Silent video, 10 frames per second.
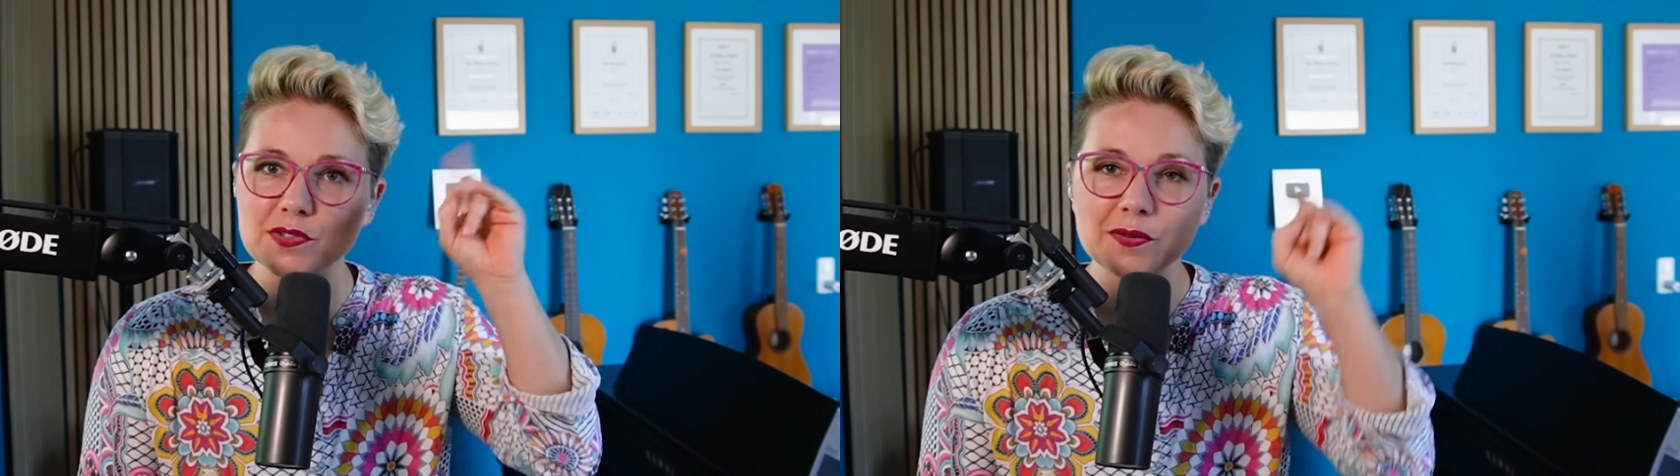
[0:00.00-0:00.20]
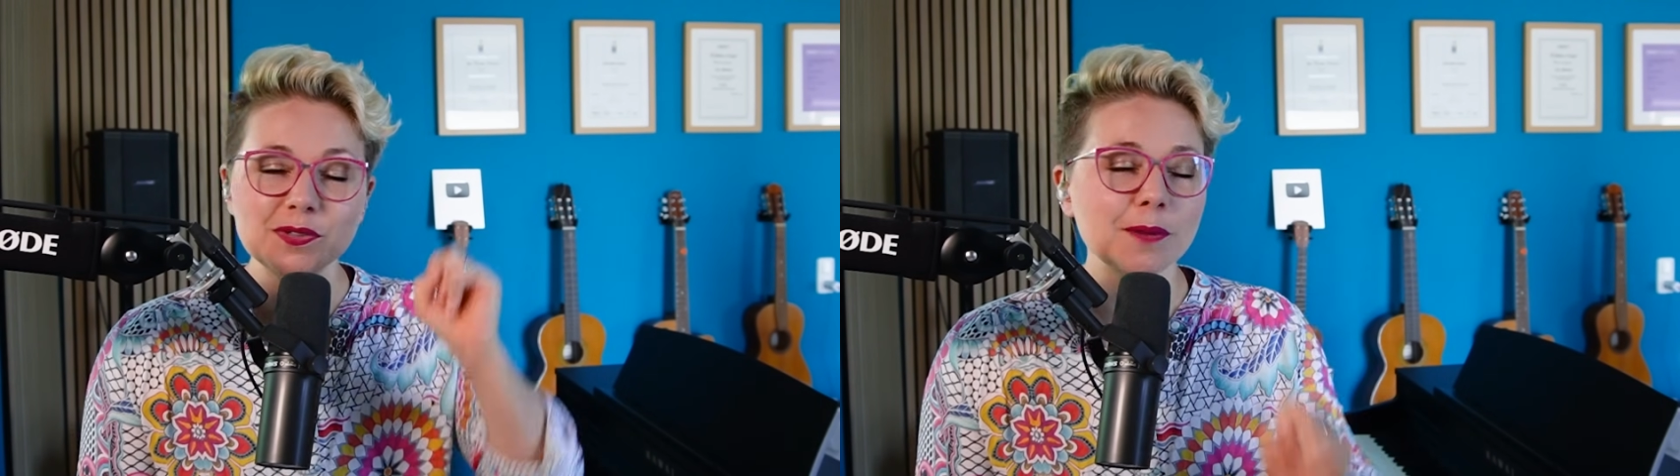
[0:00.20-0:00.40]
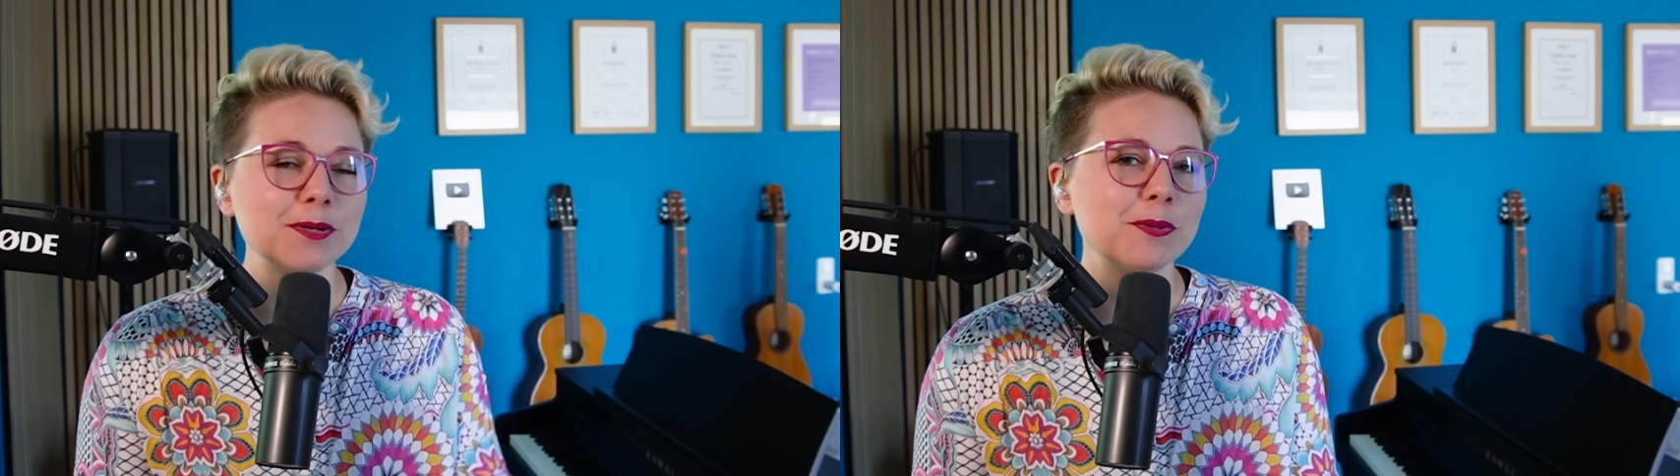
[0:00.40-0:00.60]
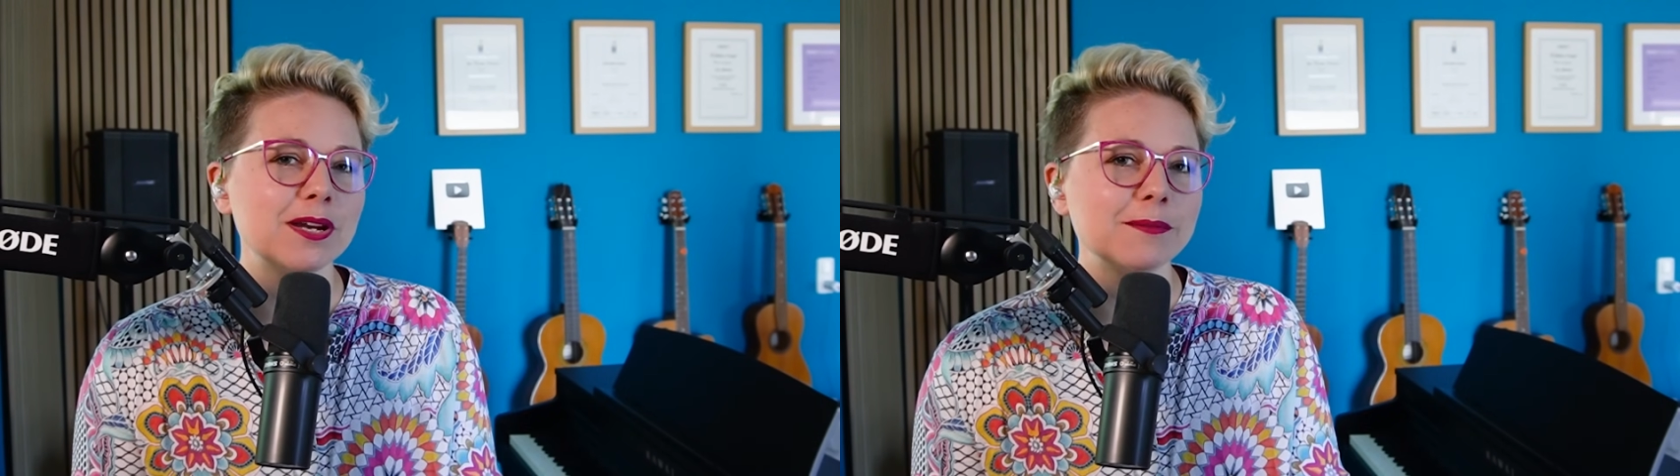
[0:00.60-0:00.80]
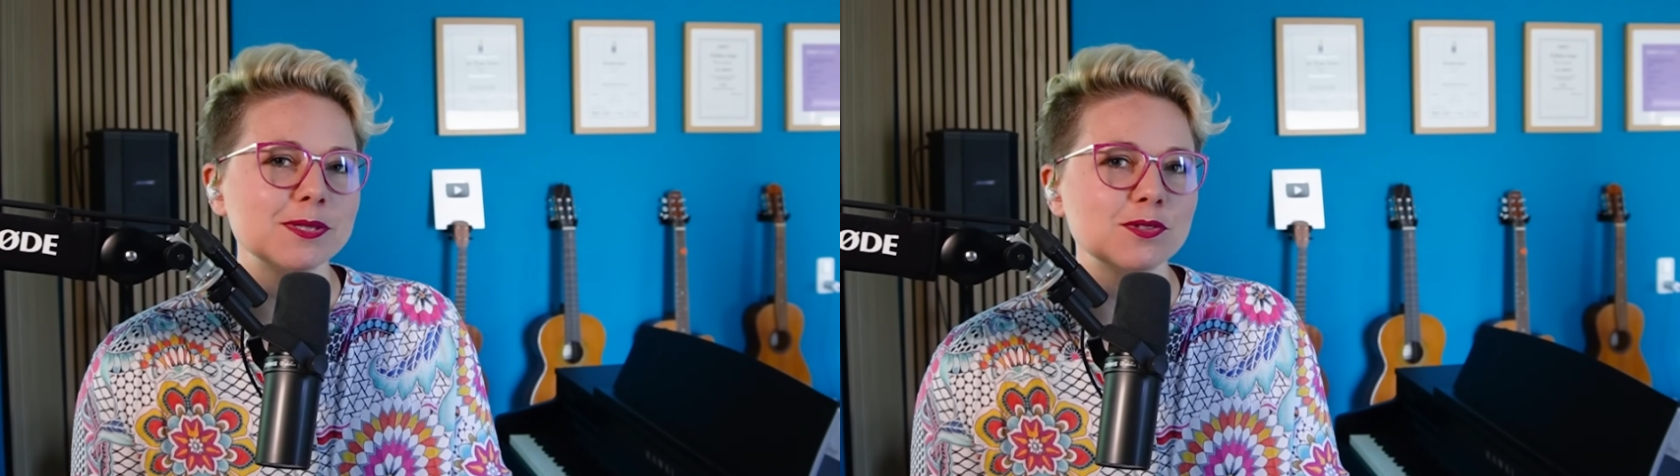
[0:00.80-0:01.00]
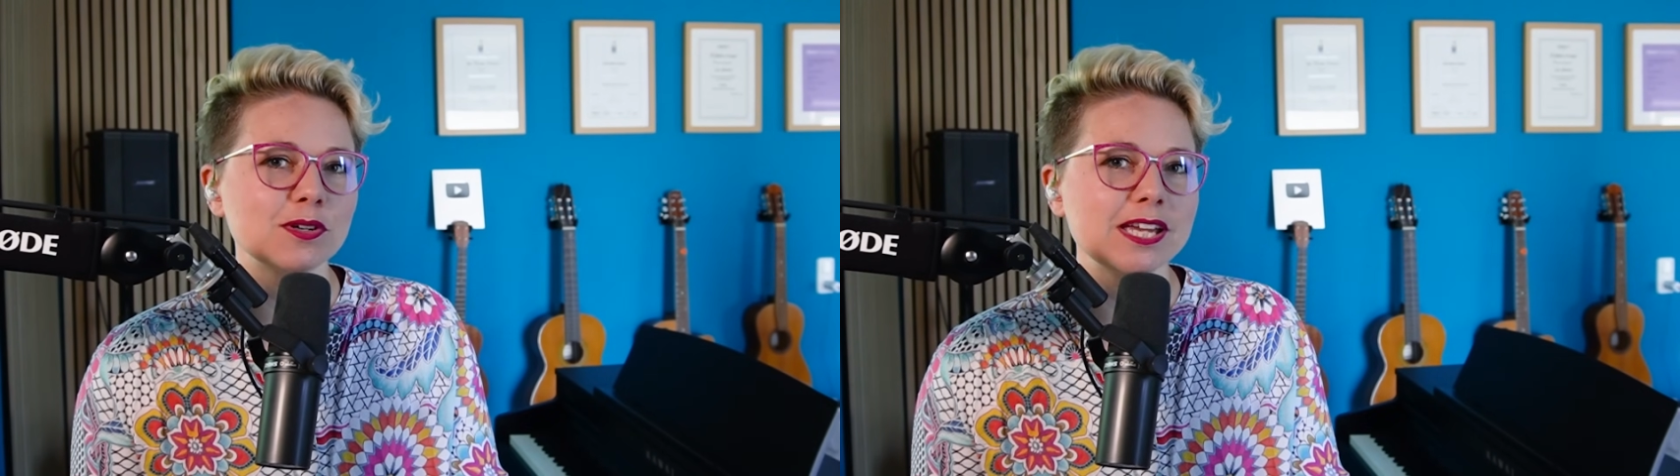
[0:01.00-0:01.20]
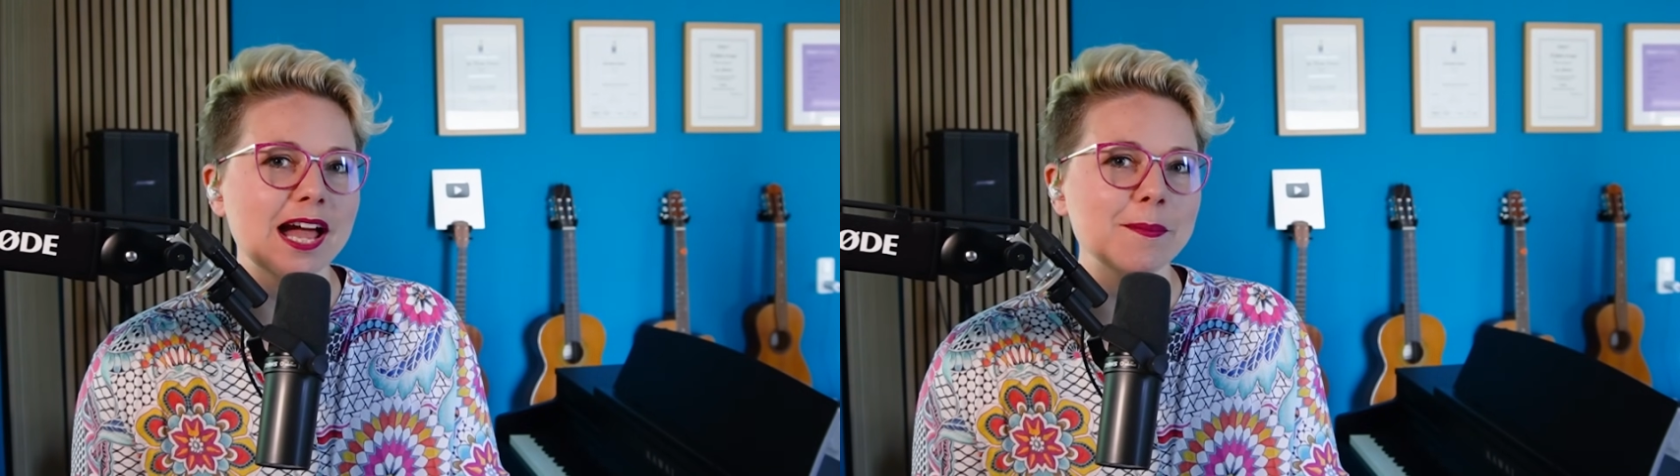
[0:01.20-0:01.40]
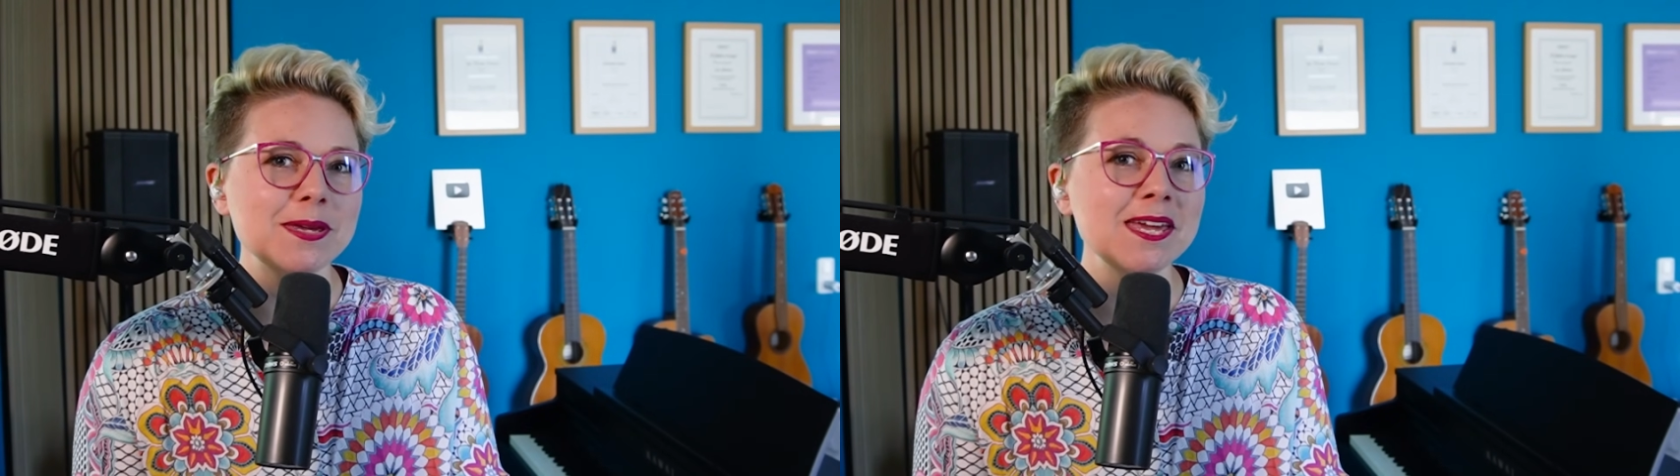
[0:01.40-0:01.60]
So I'm going to put up some Dolly
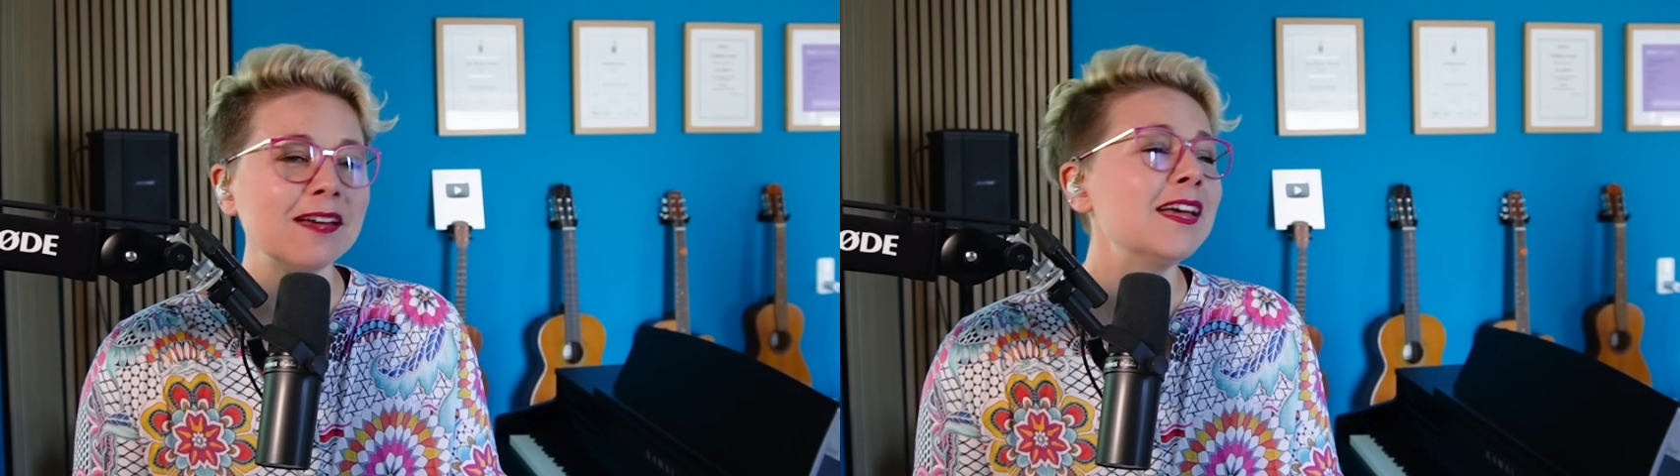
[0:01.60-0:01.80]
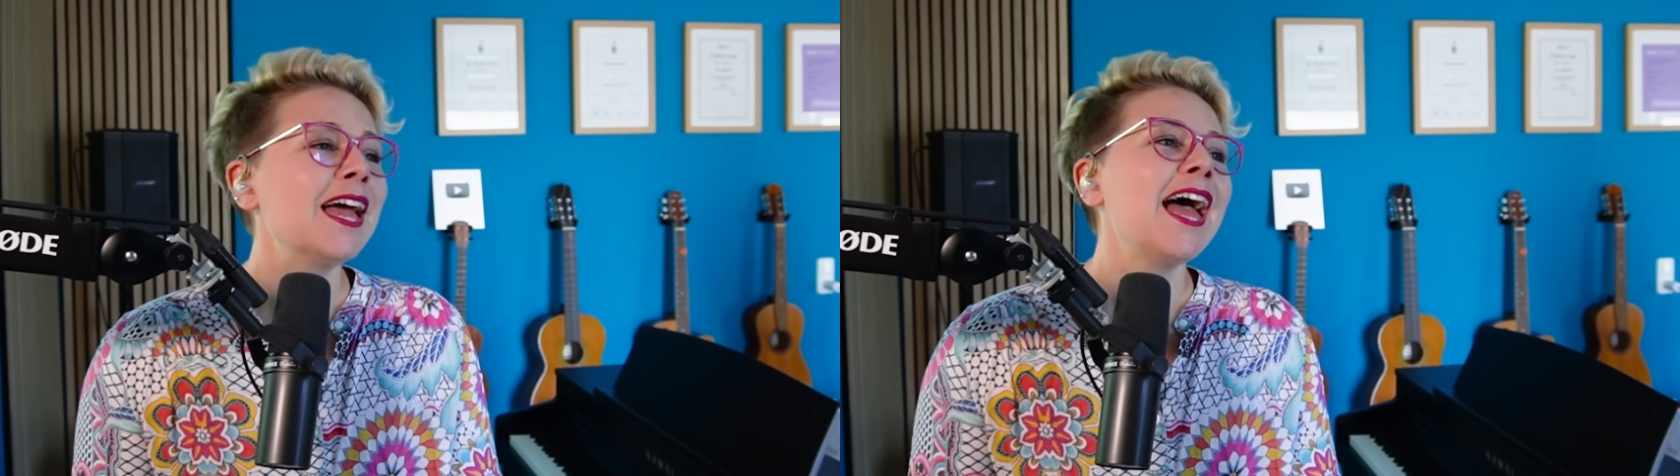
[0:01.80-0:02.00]
up here.